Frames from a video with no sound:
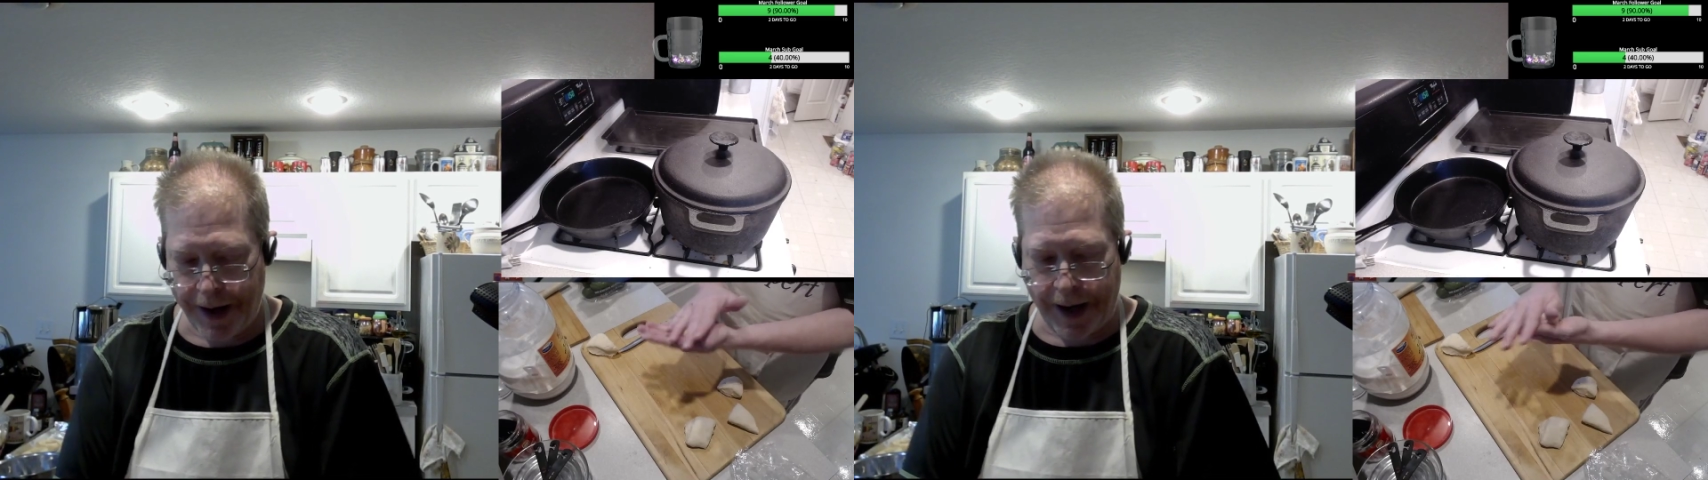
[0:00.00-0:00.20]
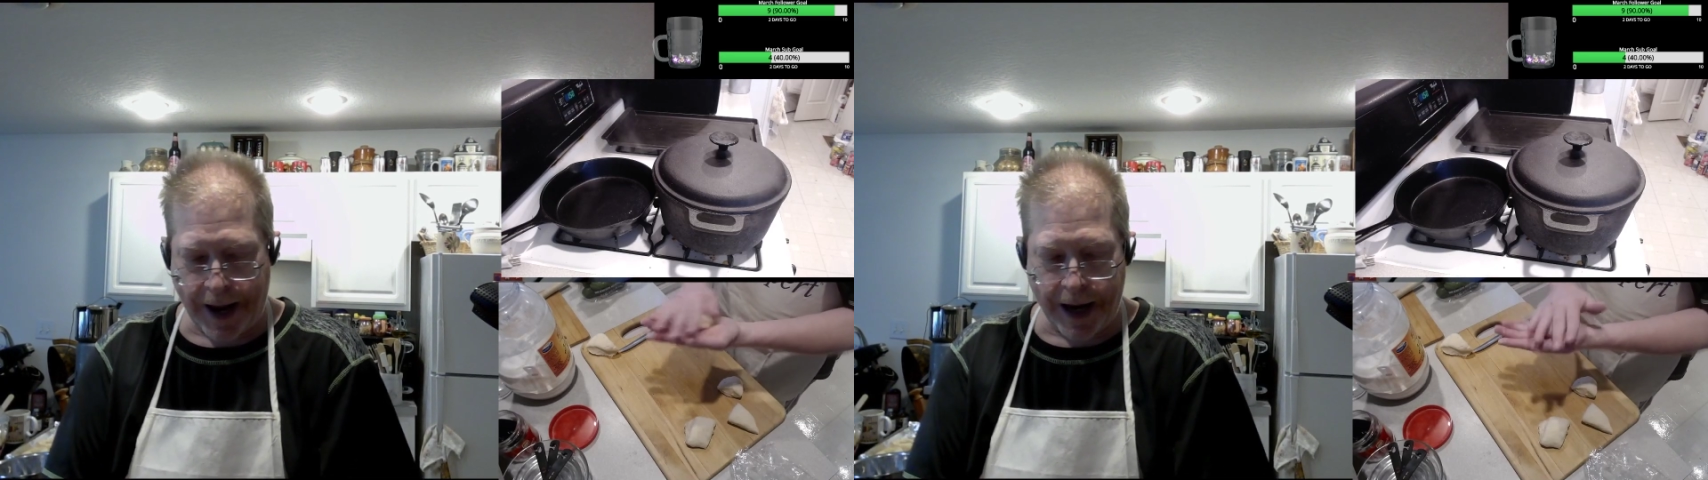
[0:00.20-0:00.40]

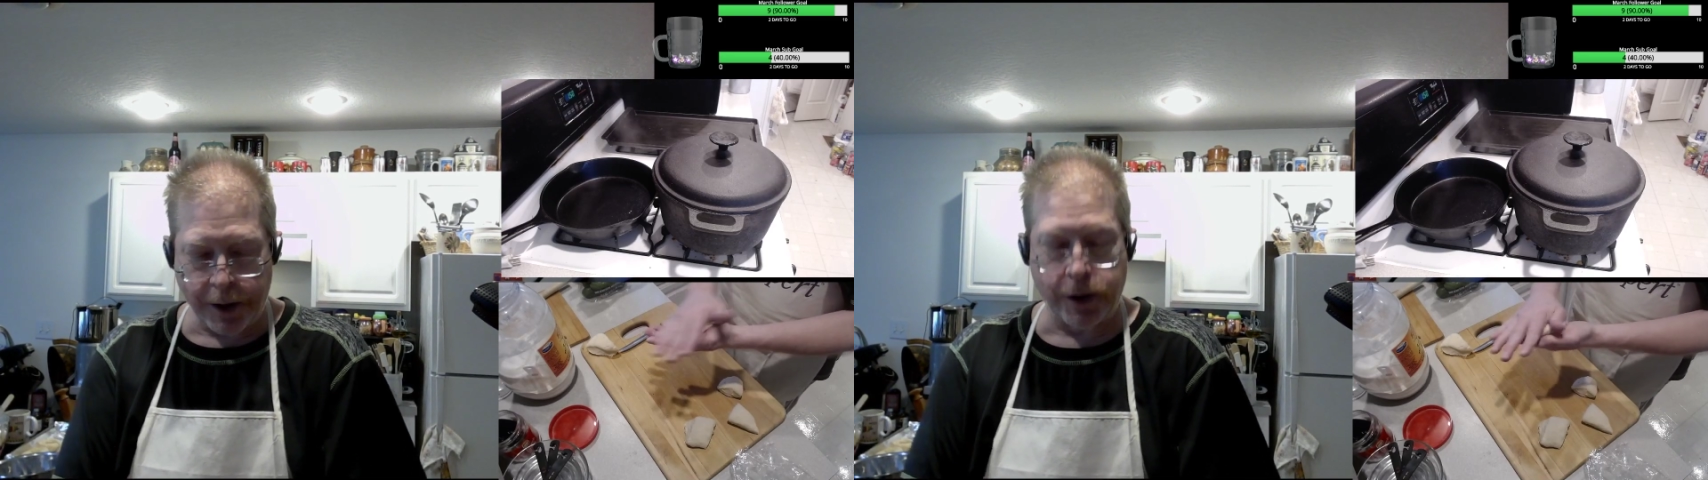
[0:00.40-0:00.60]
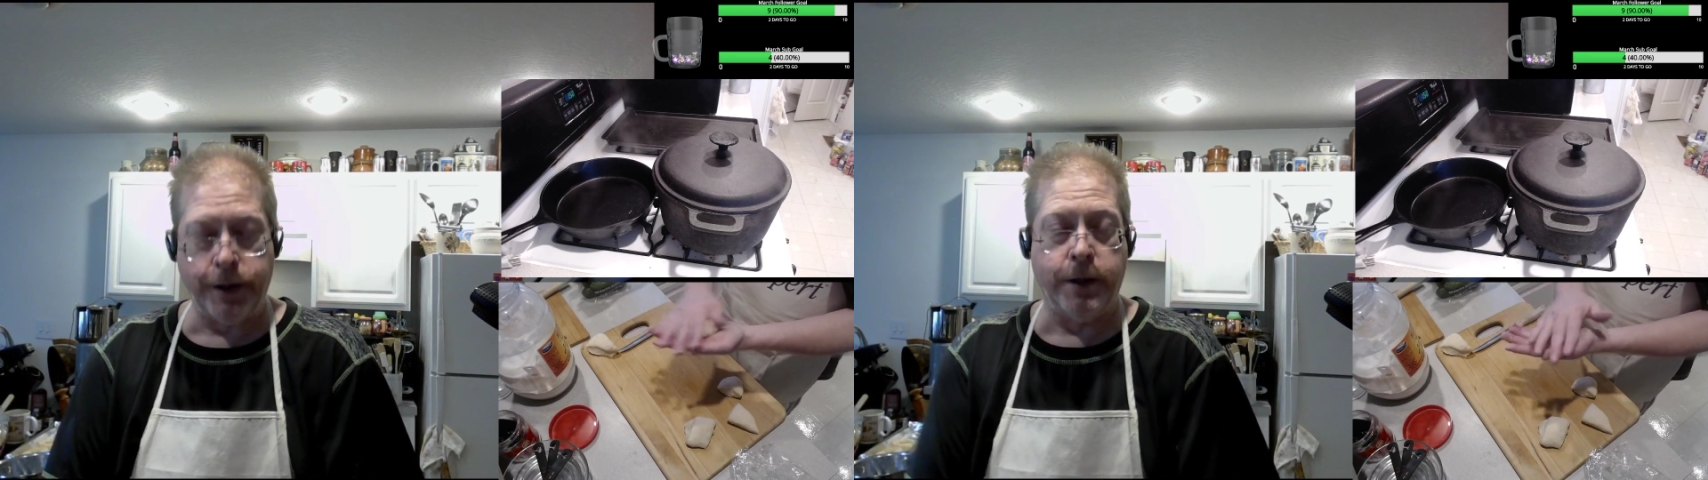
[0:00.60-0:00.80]

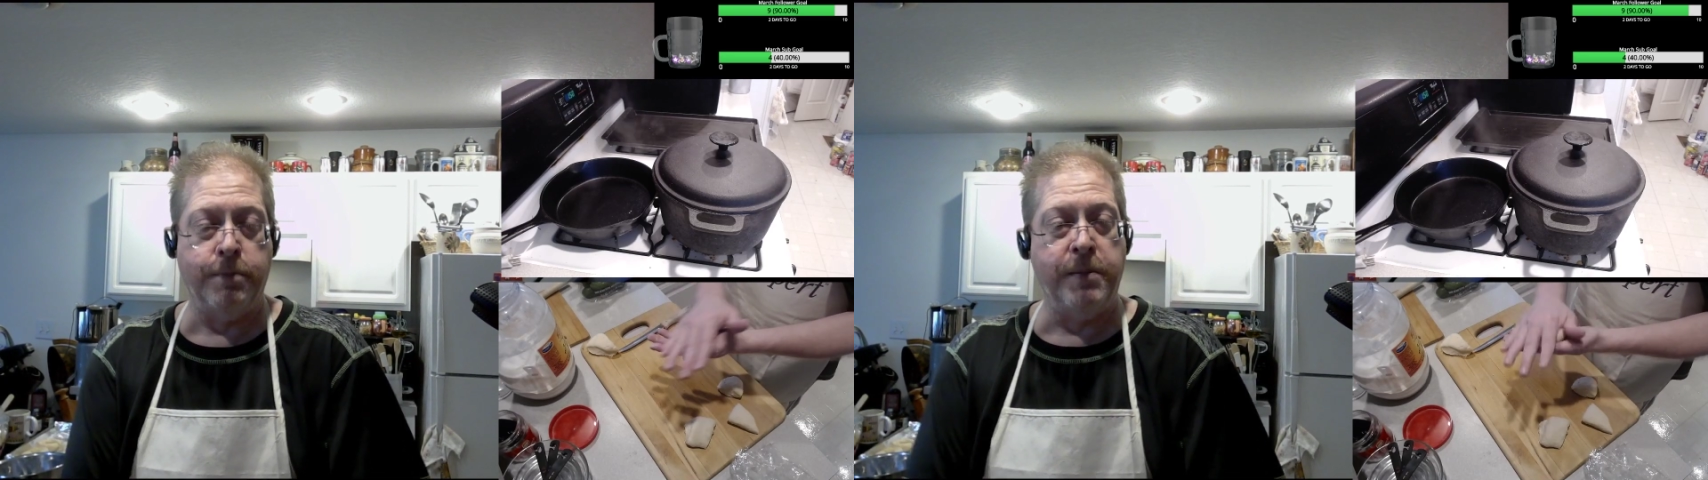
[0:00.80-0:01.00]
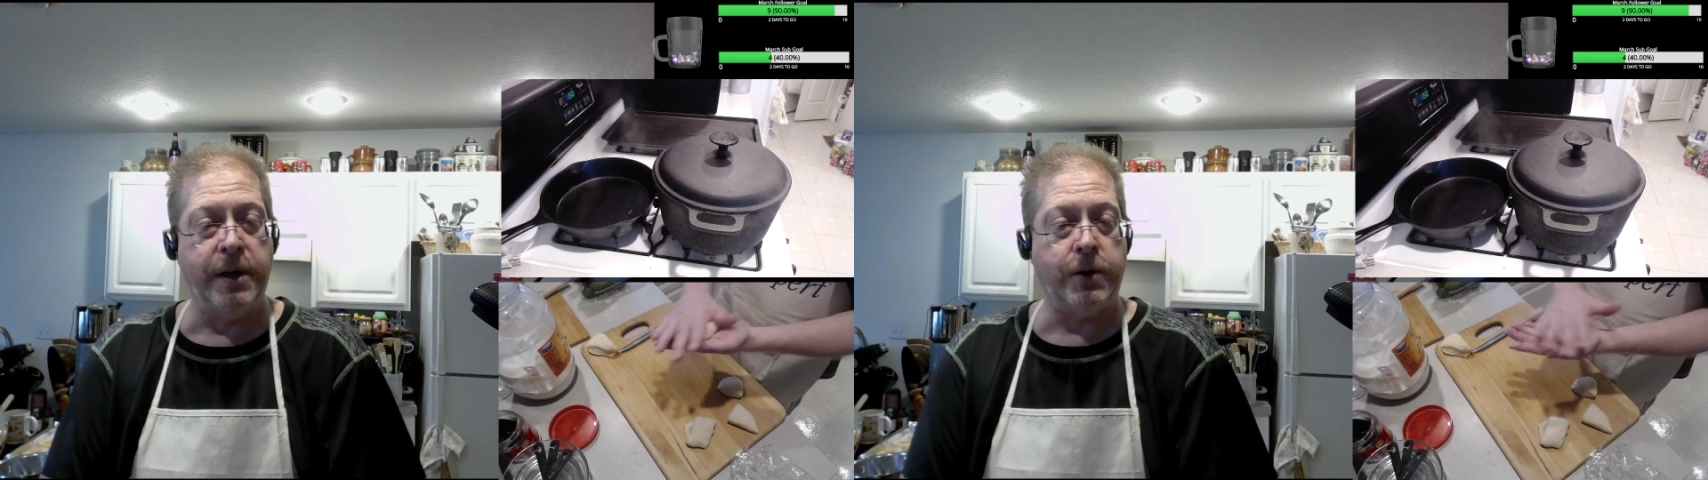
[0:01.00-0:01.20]
Actually, you
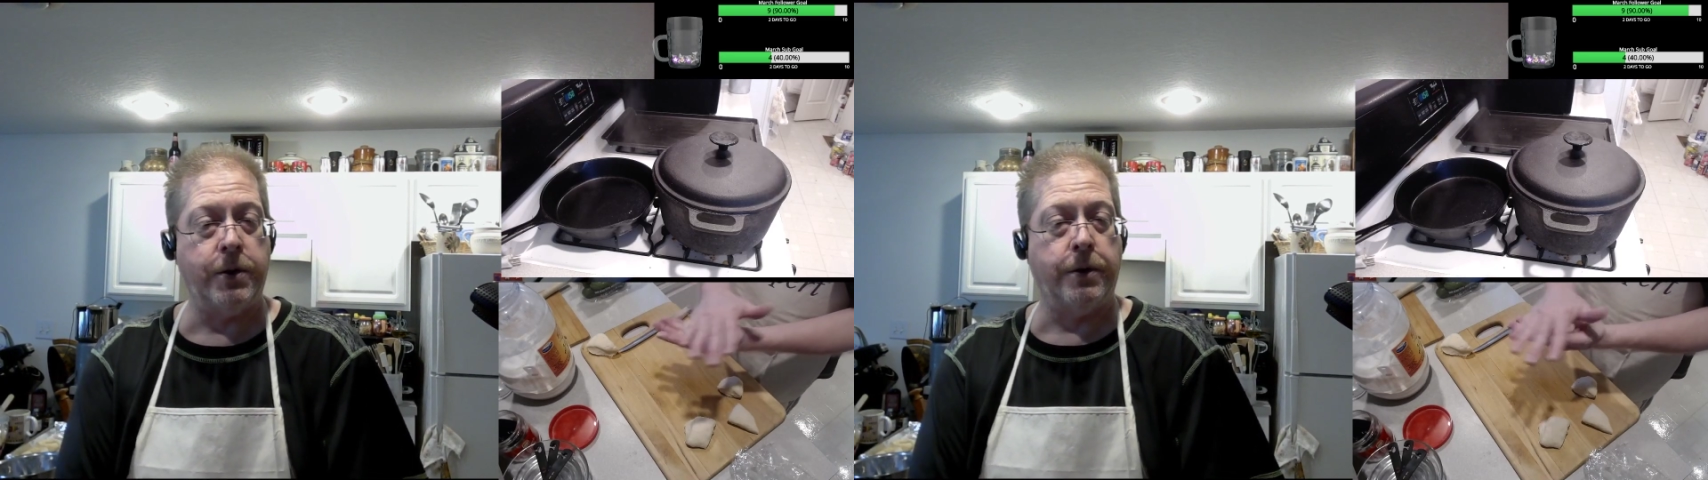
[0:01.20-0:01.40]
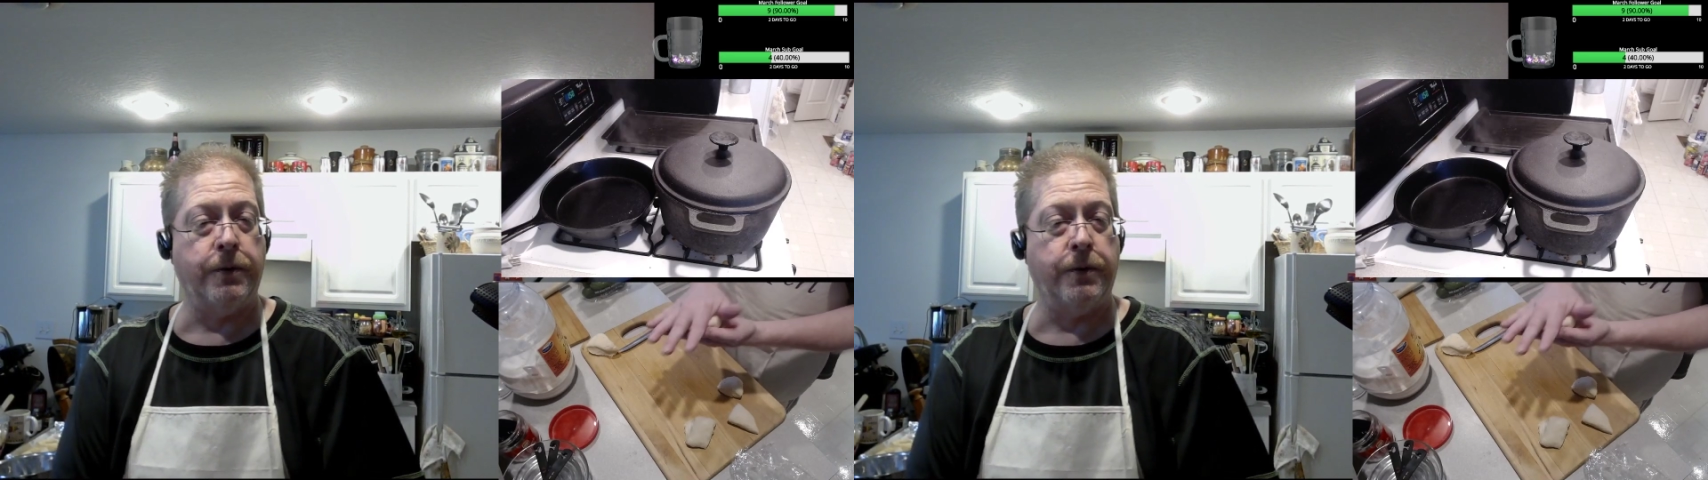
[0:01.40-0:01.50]
missed the